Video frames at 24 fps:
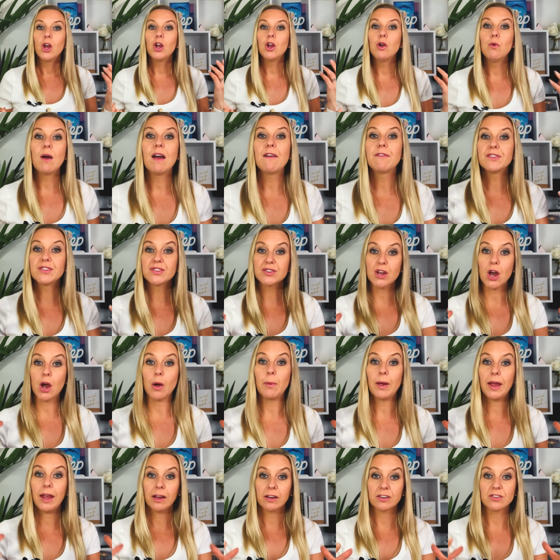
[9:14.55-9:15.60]
whoever's
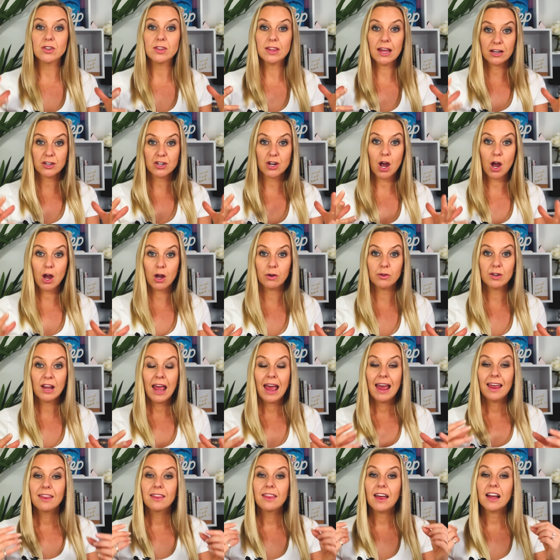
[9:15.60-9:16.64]
going to that child,
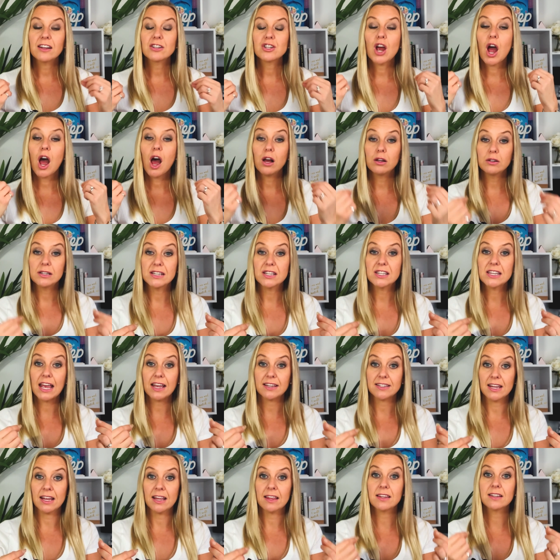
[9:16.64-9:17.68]
that child is
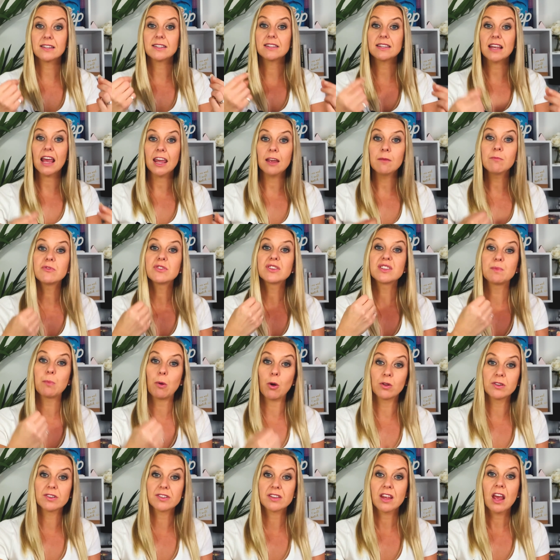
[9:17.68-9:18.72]
getting the same
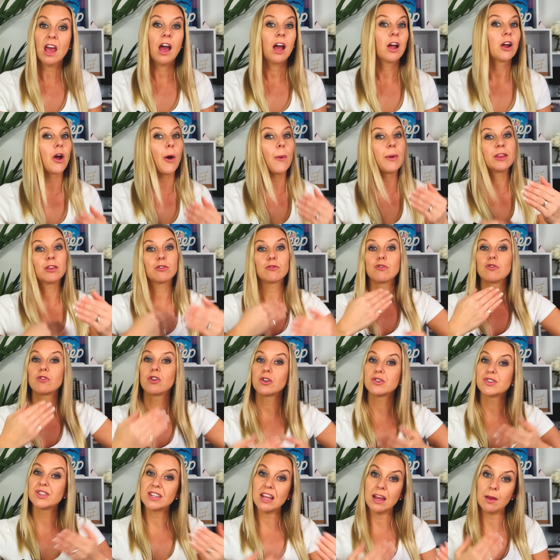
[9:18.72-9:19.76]
response and going through
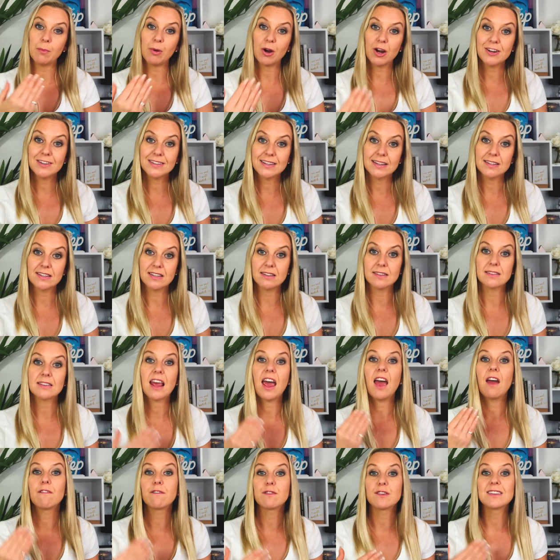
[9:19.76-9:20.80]
those same processes
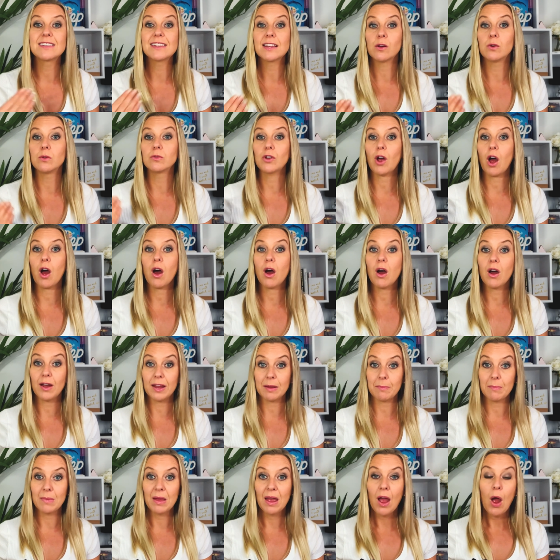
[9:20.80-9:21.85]
every single
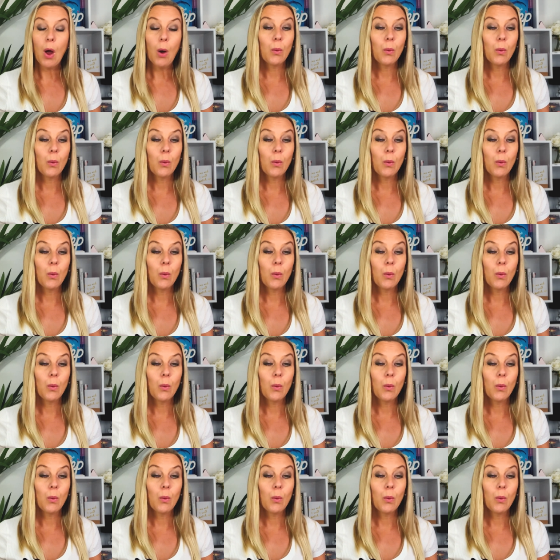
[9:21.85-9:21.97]
time.